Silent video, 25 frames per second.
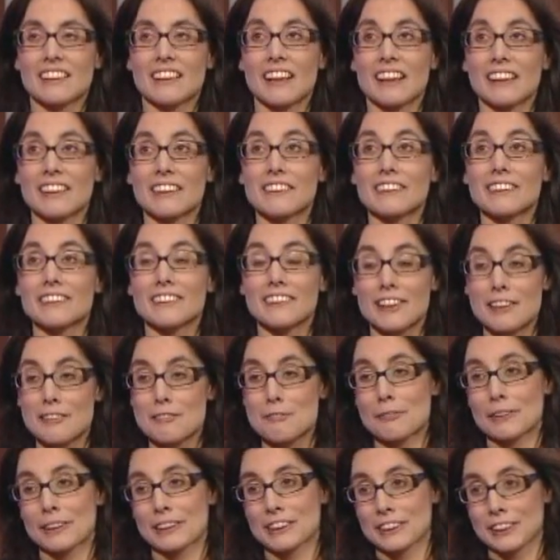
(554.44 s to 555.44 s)
I
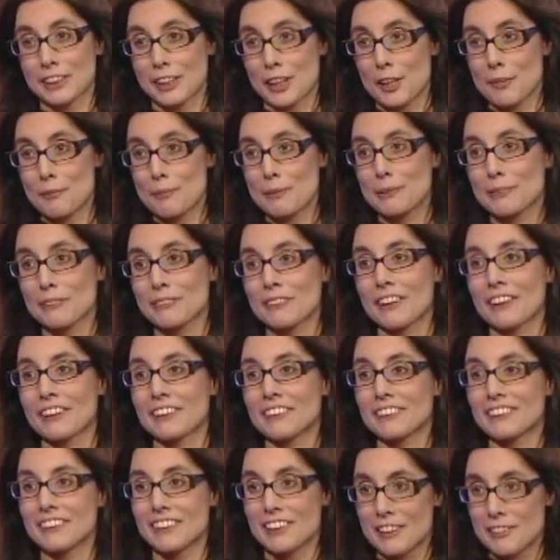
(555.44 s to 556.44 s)
love my shop. I
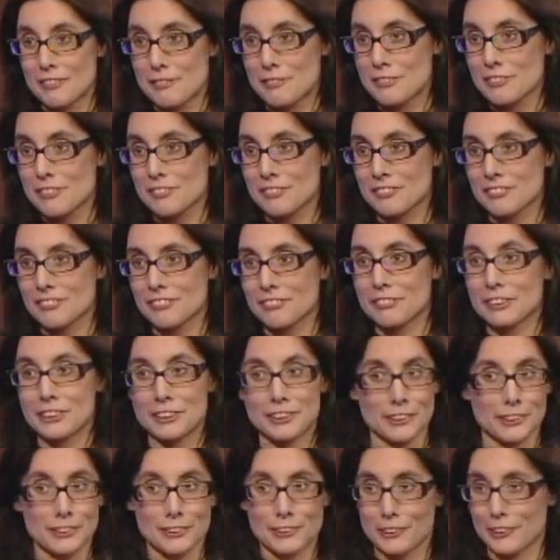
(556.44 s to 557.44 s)
love
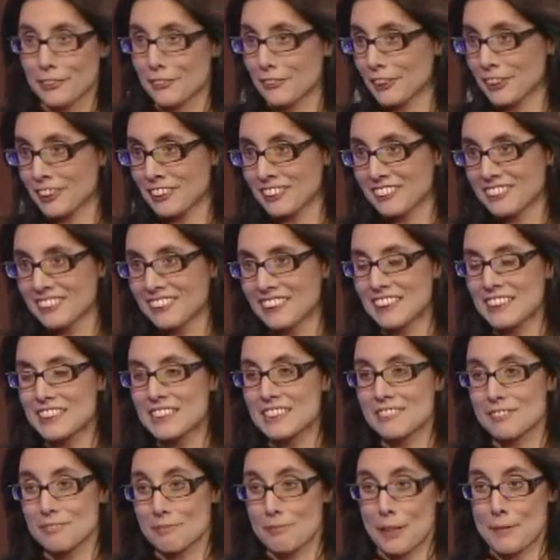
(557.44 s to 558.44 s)
vintage clothing.
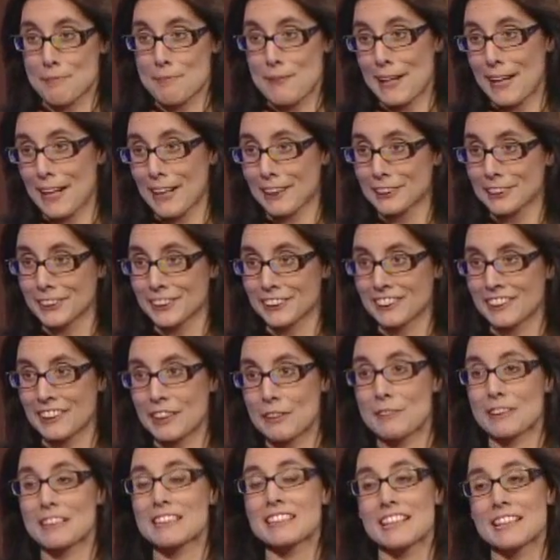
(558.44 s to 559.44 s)
It's my passion.
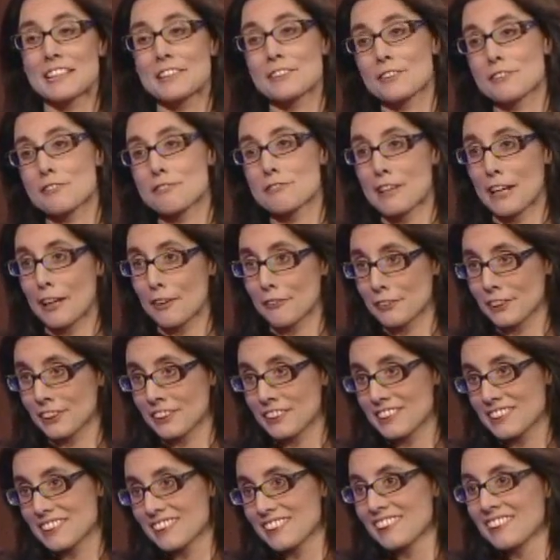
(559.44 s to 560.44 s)
I'm excited to have found
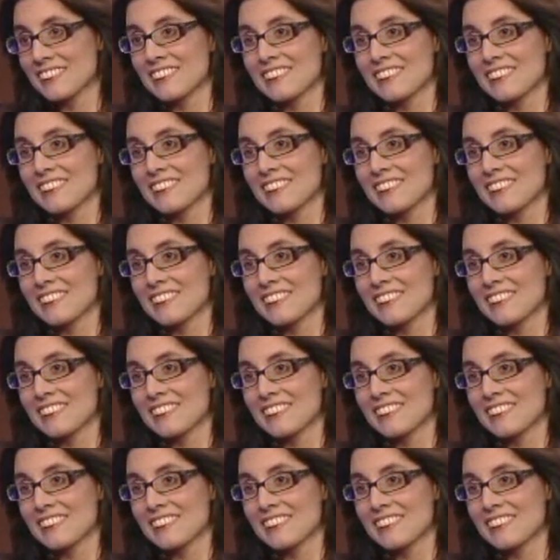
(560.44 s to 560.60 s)
it.